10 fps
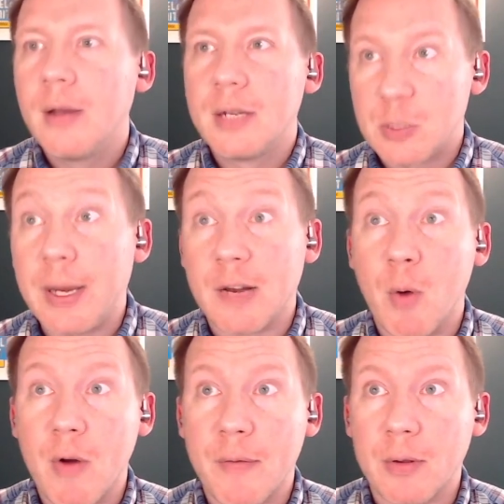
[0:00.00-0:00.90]
Speaking of
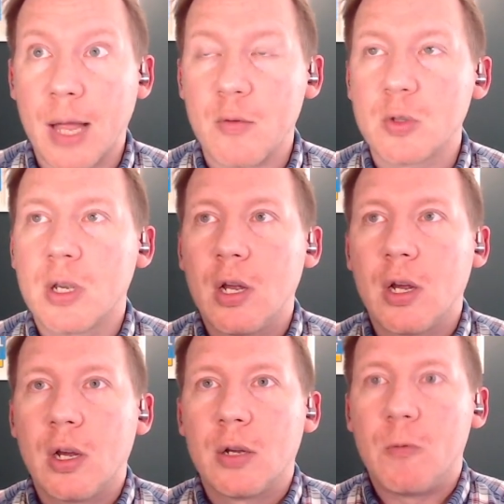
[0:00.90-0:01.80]
moving up in levels,
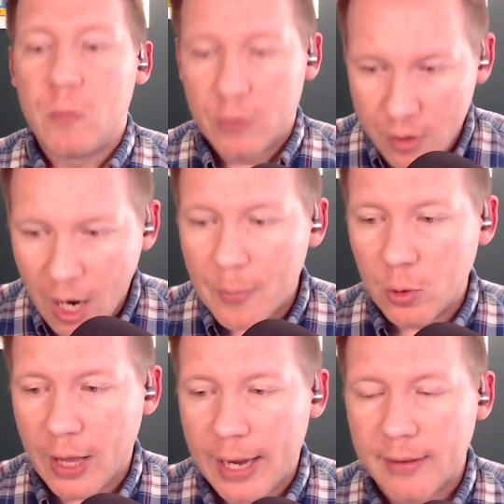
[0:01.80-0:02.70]
the
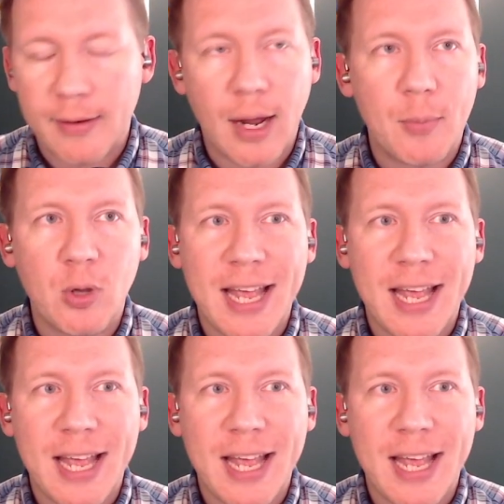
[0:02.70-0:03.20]
double A